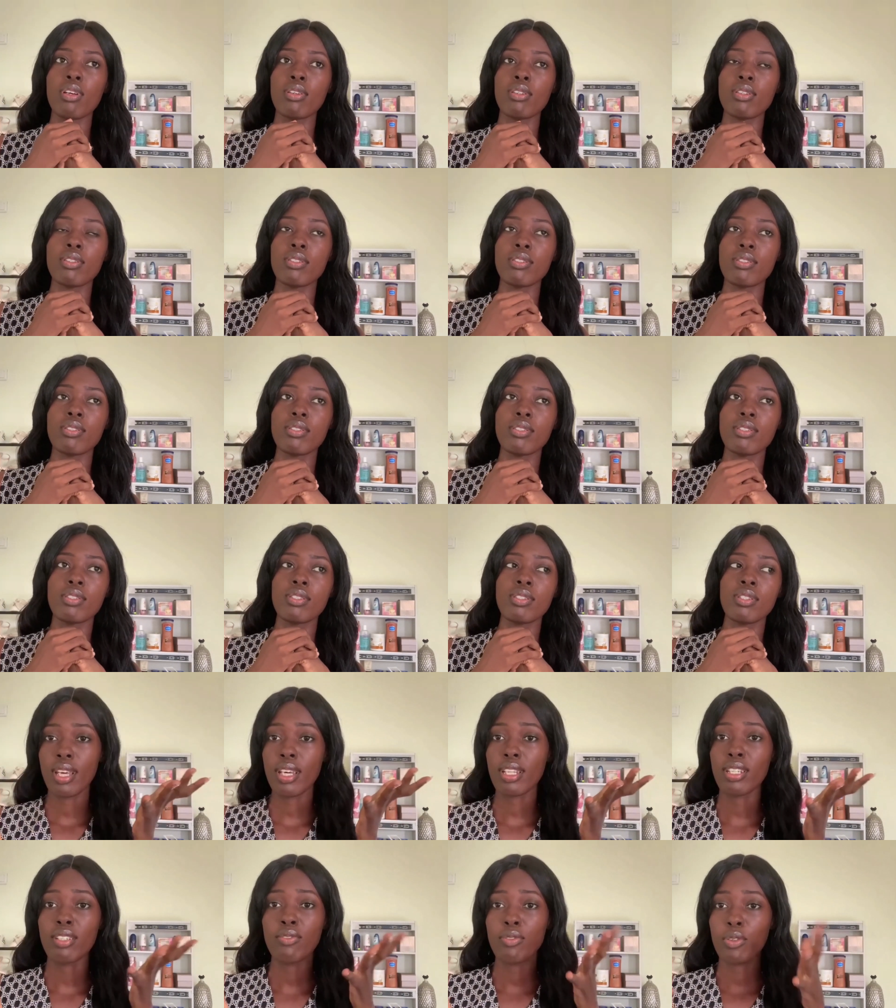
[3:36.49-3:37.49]
is
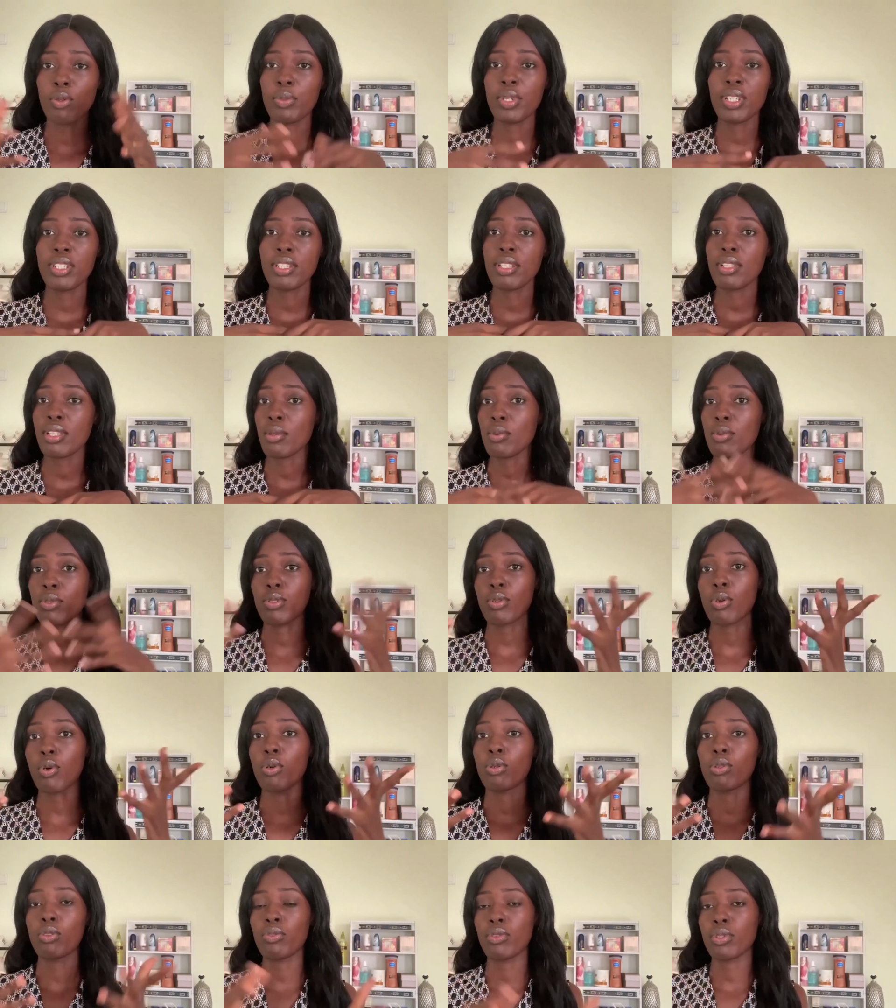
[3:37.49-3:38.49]
an information that was
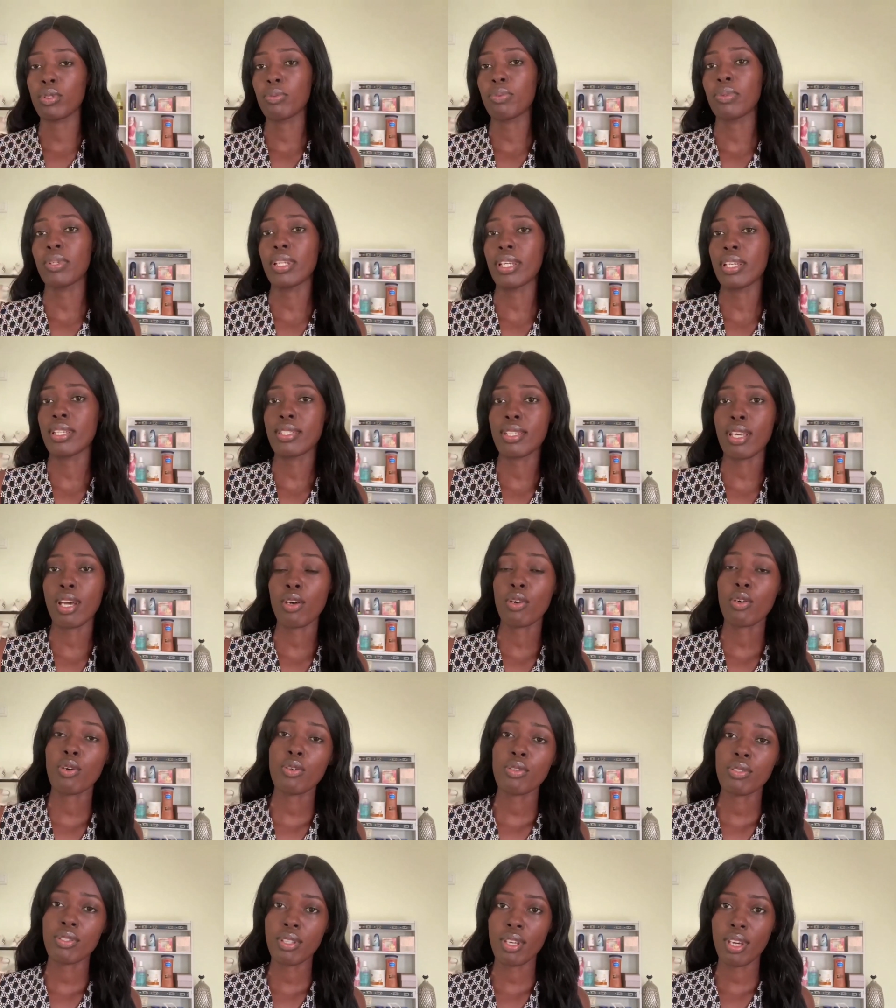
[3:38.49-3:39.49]
all over the place
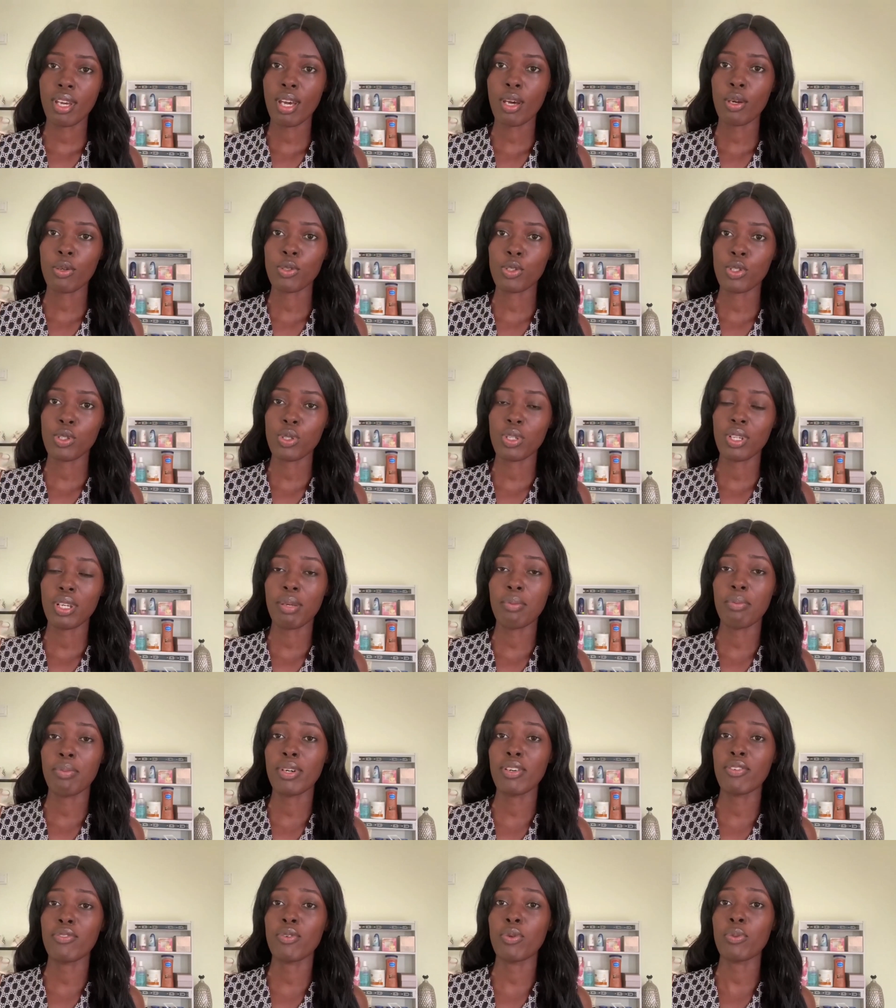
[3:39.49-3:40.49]
across the country,
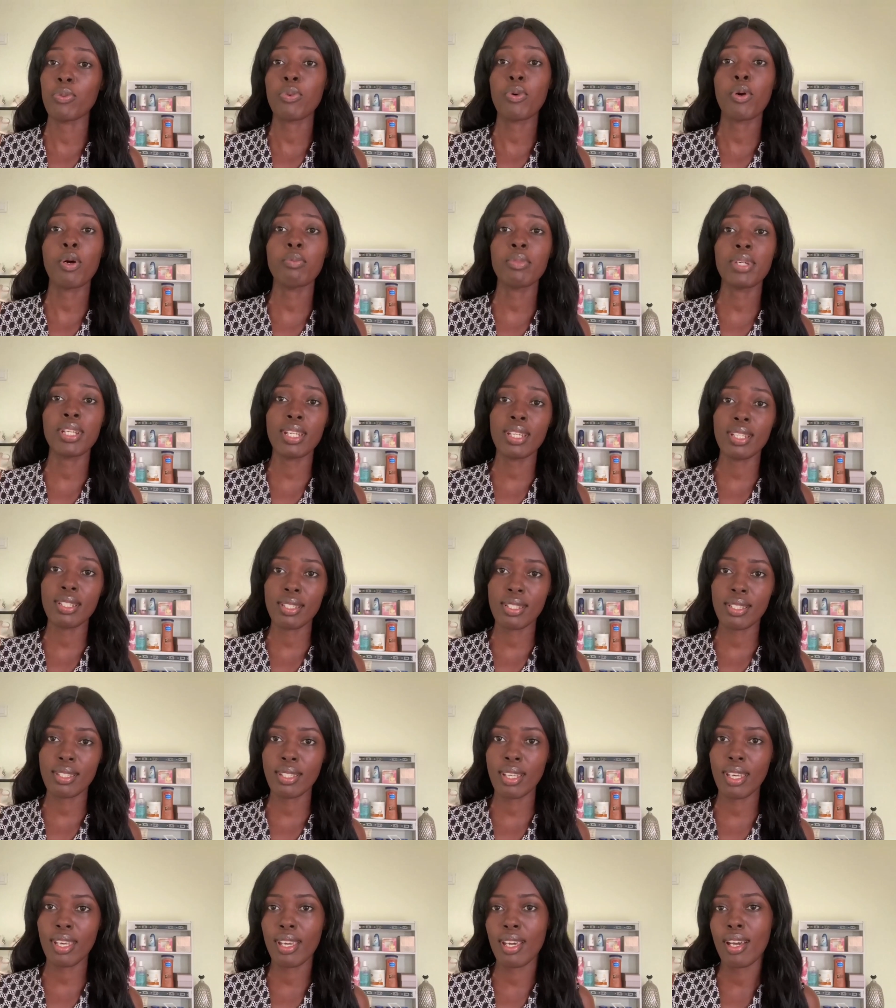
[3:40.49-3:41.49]
but for
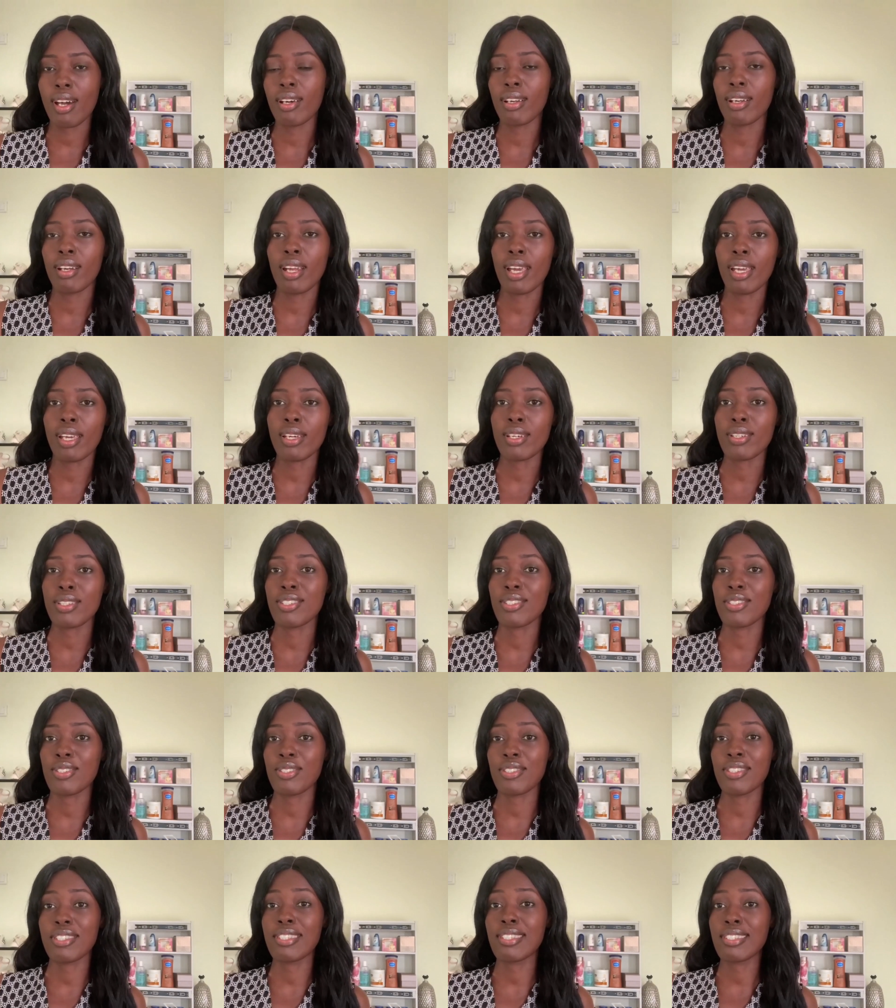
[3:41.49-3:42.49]
prominence sake, I'd like us
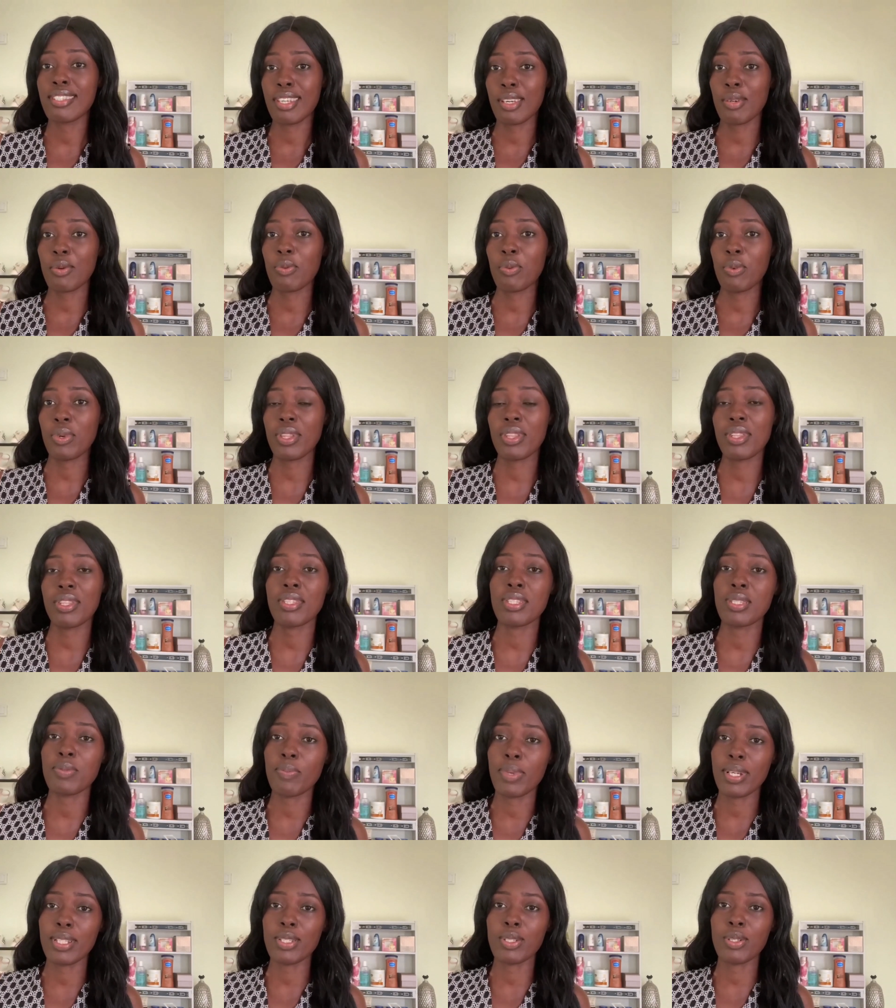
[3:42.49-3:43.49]
to stick with
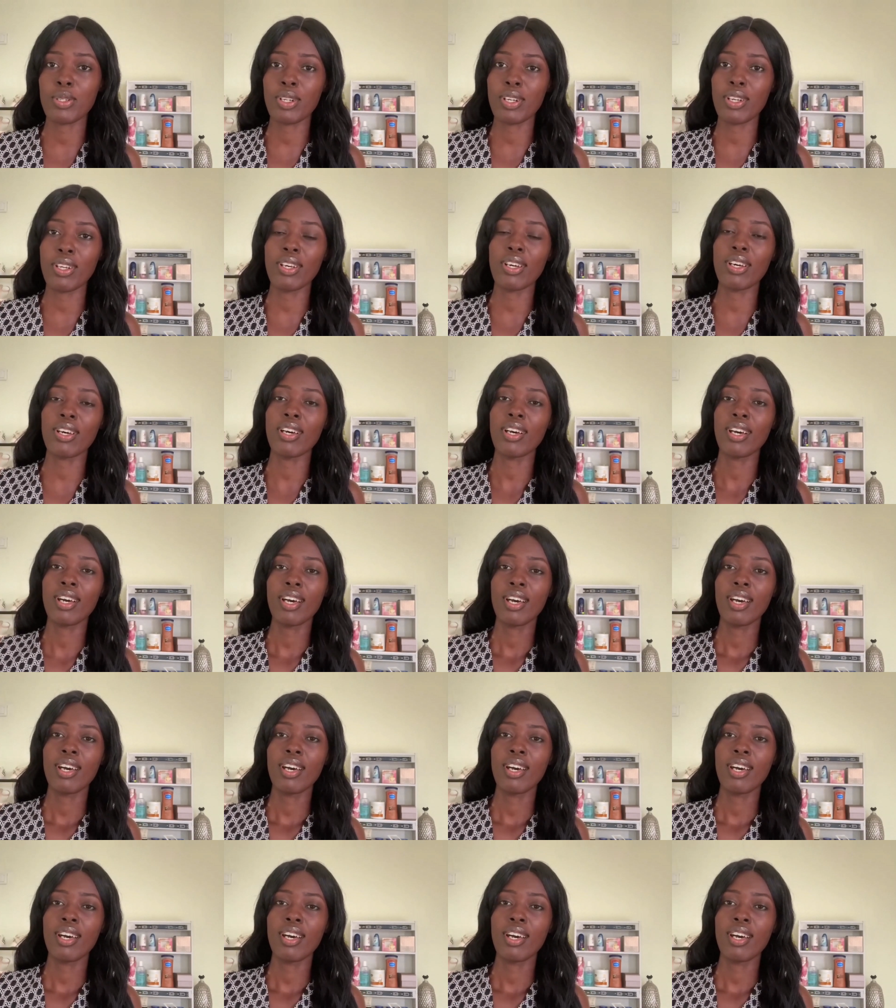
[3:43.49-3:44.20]
this particular